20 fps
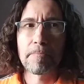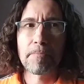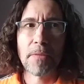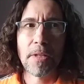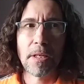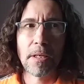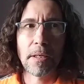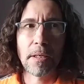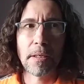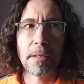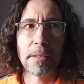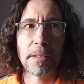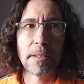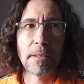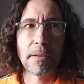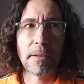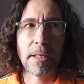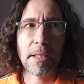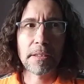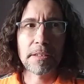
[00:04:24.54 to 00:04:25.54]

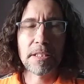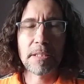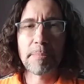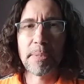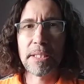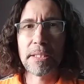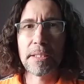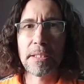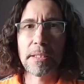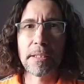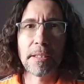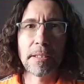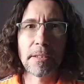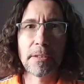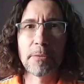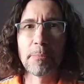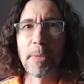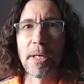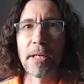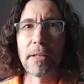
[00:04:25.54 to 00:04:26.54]

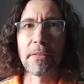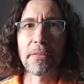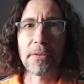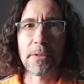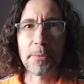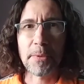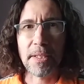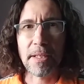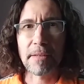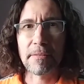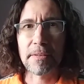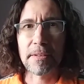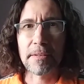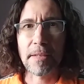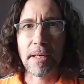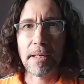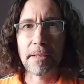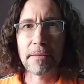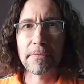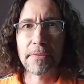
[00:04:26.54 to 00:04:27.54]
LGBTQ month or whatever,
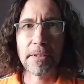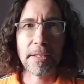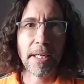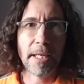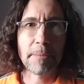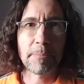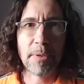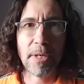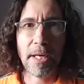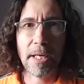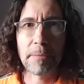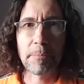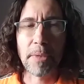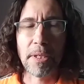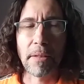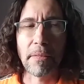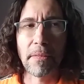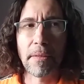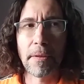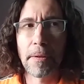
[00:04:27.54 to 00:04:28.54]
right? For Gay Pride
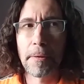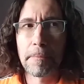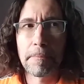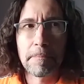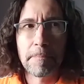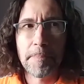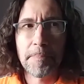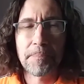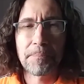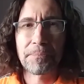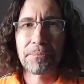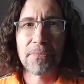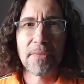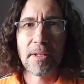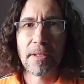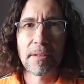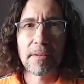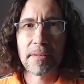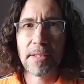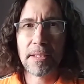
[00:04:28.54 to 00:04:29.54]
Month.
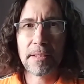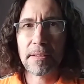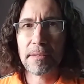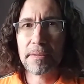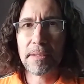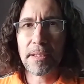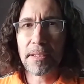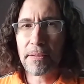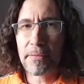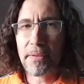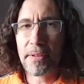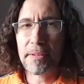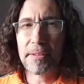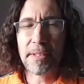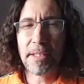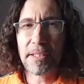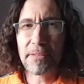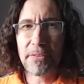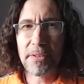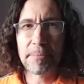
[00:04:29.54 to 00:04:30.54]
None
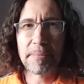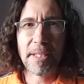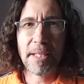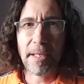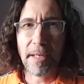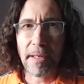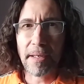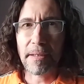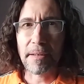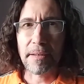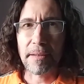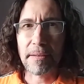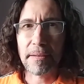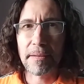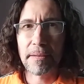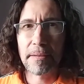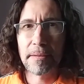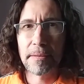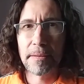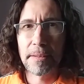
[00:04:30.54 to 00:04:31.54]
of them care.
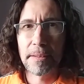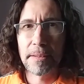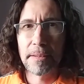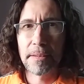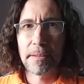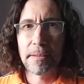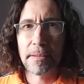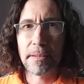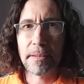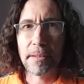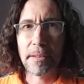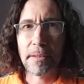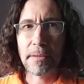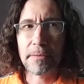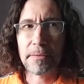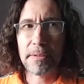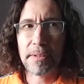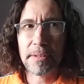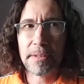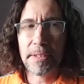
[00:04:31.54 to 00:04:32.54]

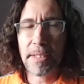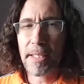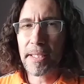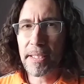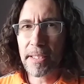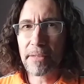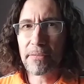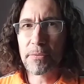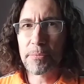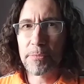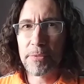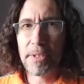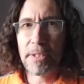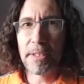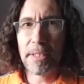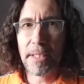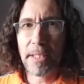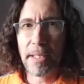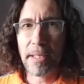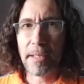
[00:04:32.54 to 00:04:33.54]
Do any of them
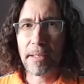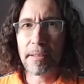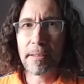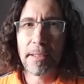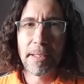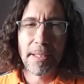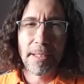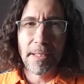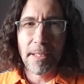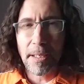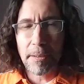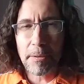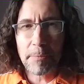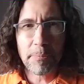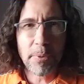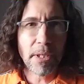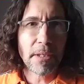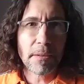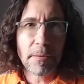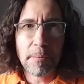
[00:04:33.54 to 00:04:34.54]
really care? I mean,
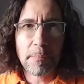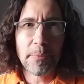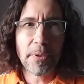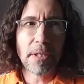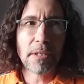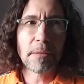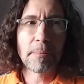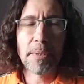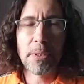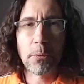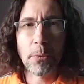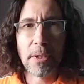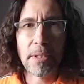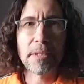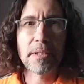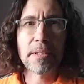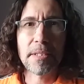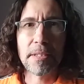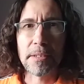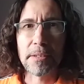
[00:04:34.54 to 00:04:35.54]
probably one or
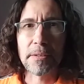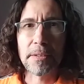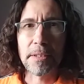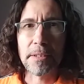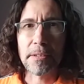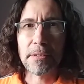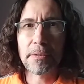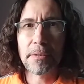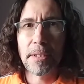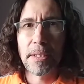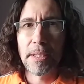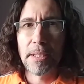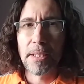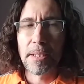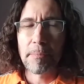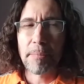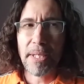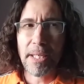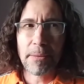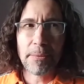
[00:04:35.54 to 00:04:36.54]
two do,
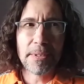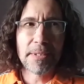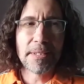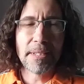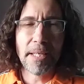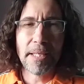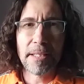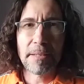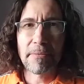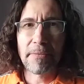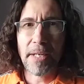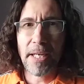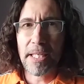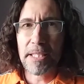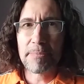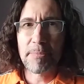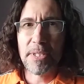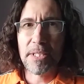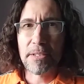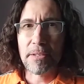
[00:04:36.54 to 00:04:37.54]
but I would say the
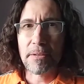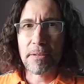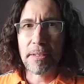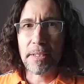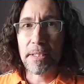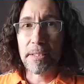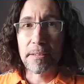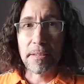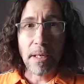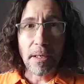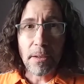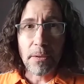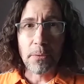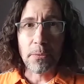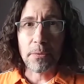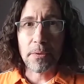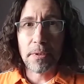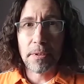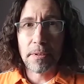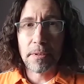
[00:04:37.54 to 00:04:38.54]
vast majority
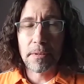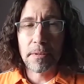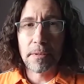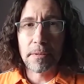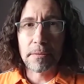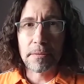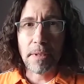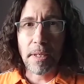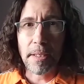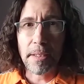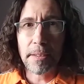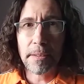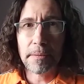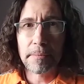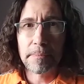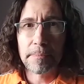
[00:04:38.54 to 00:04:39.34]
don't, right?